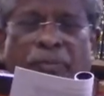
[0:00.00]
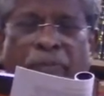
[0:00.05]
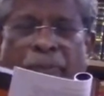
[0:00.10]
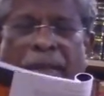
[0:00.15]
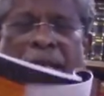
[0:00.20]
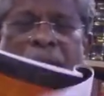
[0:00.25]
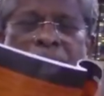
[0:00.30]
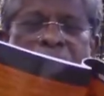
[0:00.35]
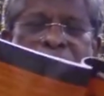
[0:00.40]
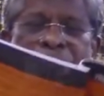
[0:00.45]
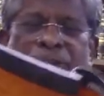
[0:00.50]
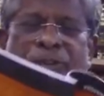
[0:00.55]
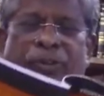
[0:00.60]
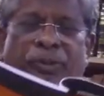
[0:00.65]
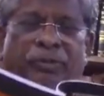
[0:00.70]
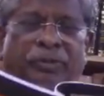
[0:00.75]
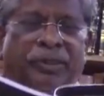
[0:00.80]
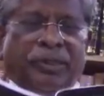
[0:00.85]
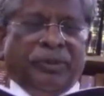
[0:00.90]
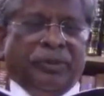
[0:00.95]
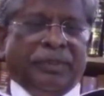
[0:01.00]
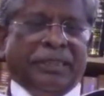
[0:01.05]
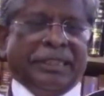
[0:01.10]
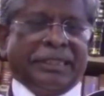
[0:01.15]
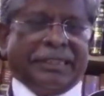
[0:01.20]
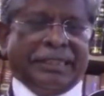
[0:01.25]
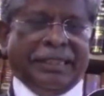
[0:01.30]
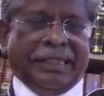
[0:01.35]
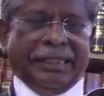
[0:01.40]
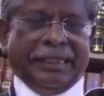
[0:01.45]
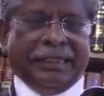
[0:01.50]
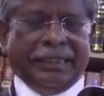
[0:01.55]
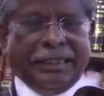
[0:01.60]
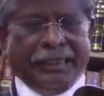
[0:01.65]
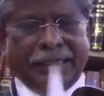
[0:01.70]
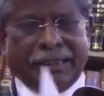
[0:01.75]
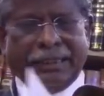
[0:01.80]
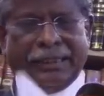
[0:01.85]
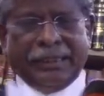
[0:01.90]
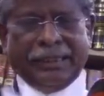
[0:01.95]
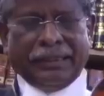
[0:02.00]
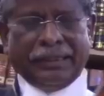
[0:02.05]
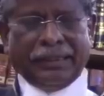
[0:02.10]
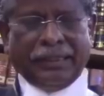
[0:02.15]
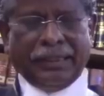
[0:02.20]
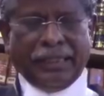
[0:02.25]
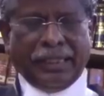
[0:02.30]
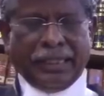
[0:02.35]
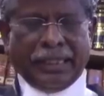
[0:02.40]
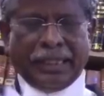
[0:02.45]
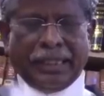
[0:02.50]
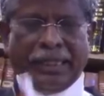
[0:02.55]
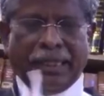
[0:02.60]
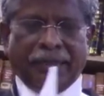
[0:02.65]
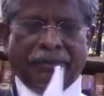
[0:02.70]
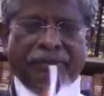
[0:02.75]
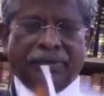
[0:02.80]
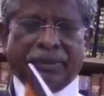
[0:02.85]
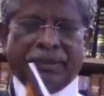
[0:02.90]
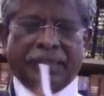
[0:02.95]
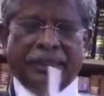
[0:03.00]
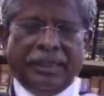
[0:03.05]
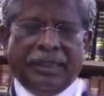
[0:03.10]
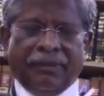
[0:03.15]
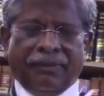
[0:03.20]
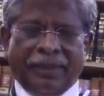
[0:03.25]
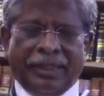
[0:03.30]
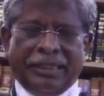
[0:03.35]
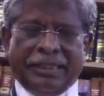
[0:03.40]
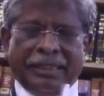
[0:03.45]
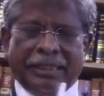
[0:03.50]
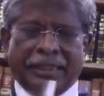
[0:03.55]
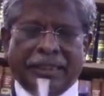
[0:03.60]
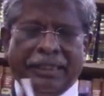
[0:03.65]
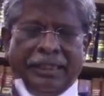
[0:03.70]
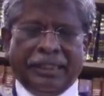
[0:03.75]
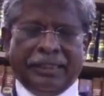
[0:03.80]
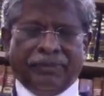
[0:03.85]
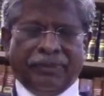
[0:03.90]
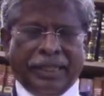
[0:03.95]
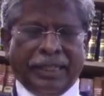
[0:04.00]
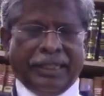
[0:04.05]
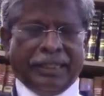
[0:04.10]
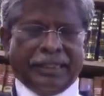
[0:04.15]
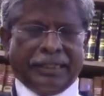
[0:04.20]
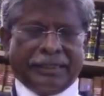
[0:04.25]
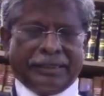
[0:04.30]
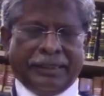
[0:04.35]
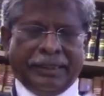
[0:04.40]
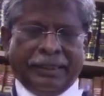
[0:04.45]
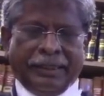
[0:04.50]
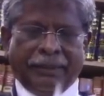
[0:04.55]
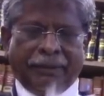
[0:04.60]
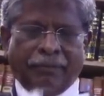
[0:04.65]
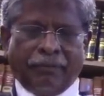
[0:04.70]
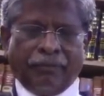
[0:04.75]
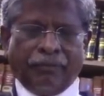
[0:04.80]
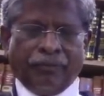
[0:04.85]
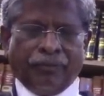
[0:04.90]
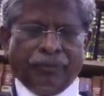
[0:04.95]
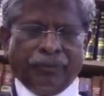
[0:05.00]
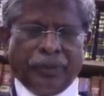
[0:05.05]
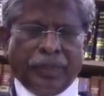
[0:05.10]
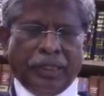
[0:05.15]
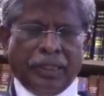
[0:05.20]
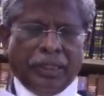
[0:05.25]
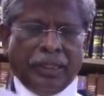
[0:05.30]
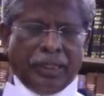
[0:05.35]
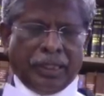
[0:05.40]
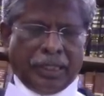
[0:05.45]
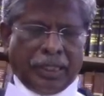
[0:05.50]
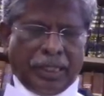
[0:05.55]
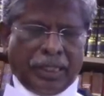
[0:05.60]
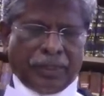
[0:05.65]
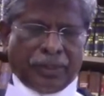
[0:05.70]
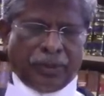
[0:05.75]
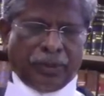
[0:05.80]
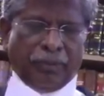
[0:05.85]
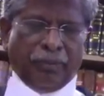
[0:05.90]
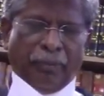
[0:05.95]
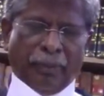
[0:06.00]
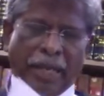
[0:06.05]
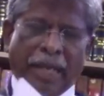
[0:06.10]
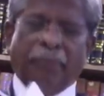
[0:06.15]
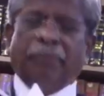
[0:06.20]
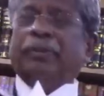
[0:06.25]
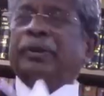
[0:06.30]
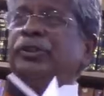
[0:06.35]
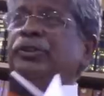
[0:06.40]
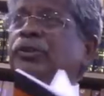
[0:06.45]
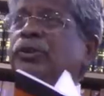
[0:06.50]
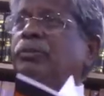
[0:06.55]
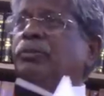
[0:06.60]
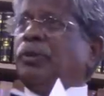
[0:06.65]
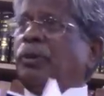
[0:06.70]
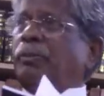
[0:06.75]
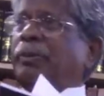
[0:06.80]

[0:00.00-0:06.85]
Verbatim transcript: may presume you just see the the, the definition is very interesting actually may presume you